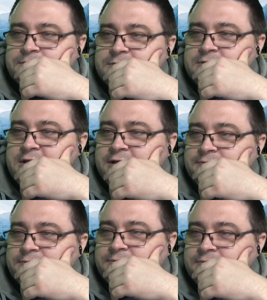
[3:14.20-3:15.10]
Yeah,
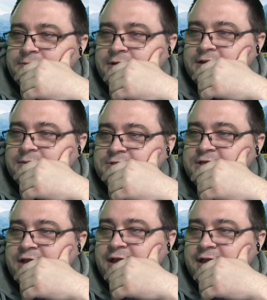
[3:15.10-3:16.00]
I think I'm just
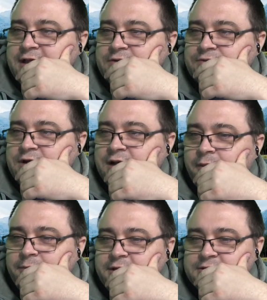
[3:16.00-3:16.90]
gonna hang out for a couple
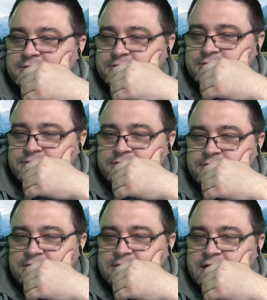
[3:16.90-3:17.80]
minutes.
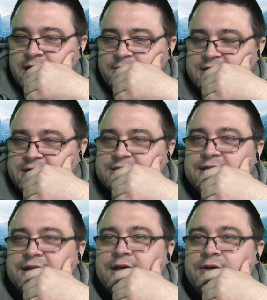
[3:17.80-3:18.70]
I'm
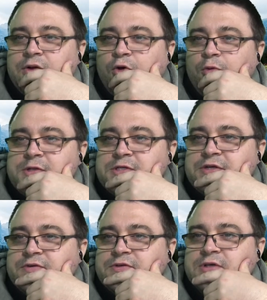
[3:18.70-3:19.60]
testing out a whole bunch of
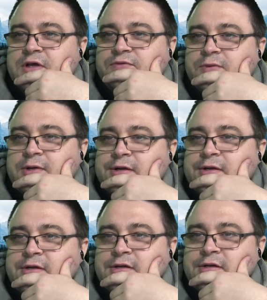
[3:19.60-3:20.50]
different software.
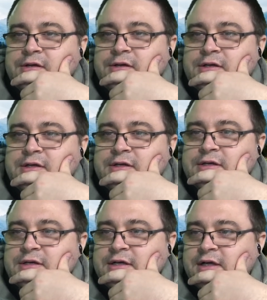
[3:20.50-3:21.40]

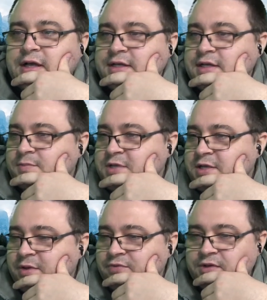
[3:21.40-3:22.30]
I had to update
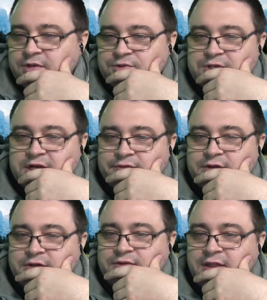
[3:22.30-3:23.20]
my video driver
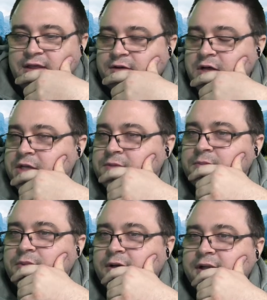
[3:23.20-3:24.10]
to even get on,
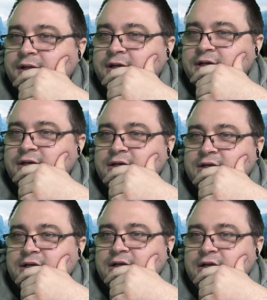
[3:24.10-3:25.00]
but
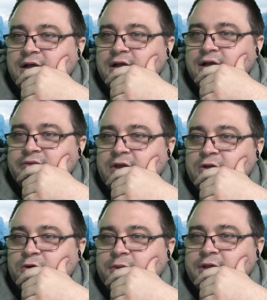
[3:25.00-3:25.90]
I've got
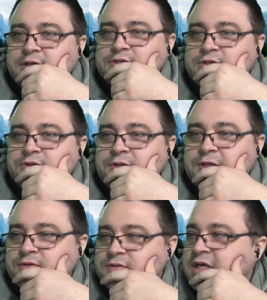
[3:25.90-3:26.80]
OBS
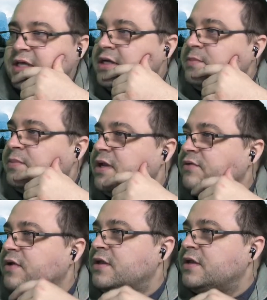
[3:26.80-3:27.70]
Studio set up and
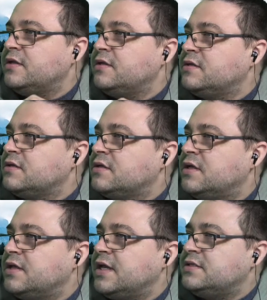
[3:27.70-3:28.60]
I've got it
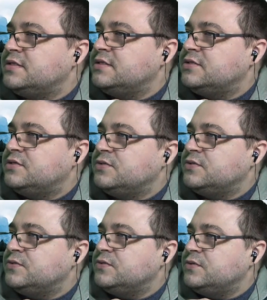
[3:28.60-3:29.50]
connected
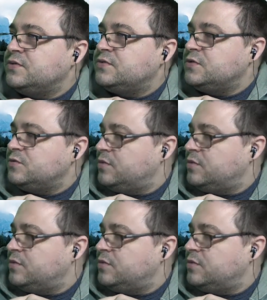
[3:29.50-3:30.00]
to YouTube,